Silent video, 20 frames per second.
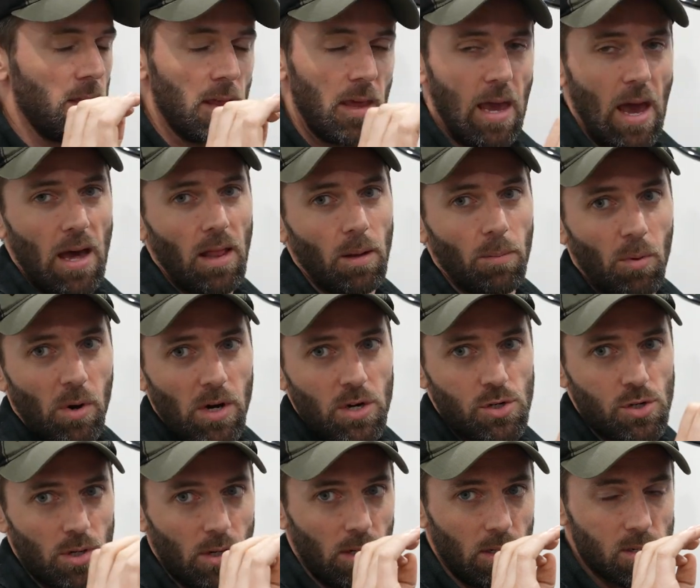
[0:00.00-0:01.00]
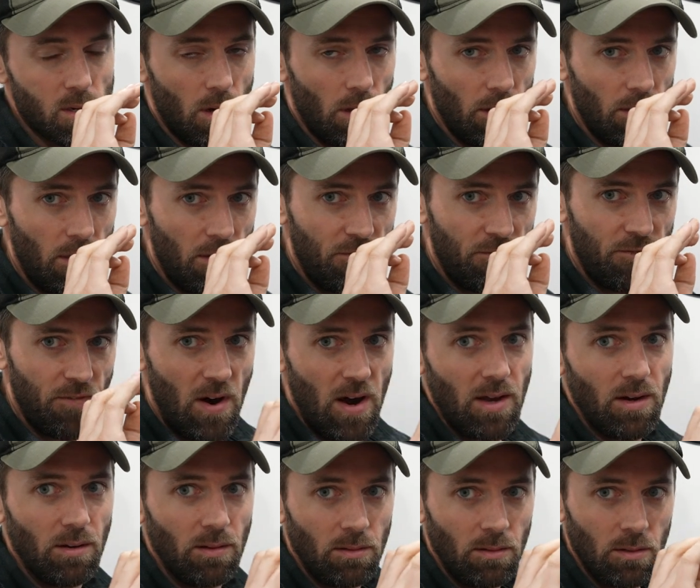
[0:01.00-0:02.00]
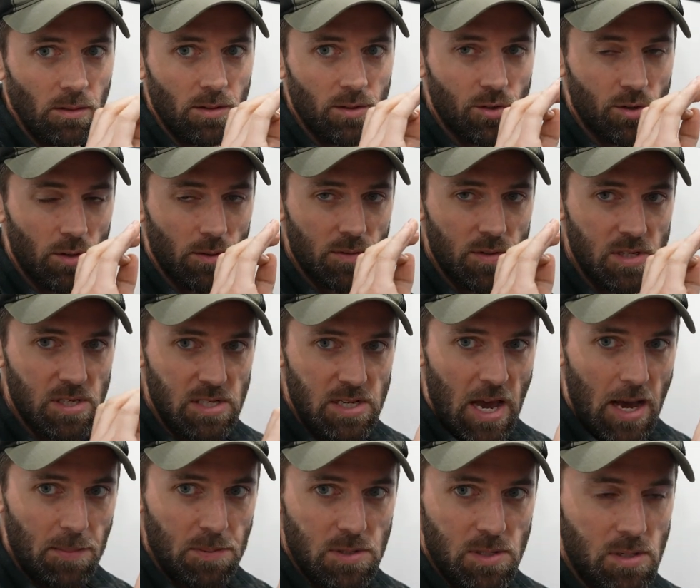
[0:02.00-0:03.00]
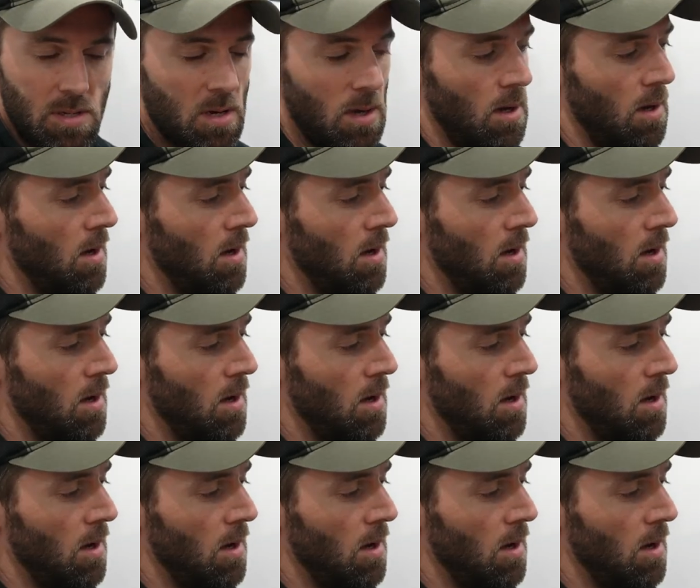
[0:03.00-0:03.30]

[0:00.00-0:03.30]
calibration. It's all of the final sort of steps,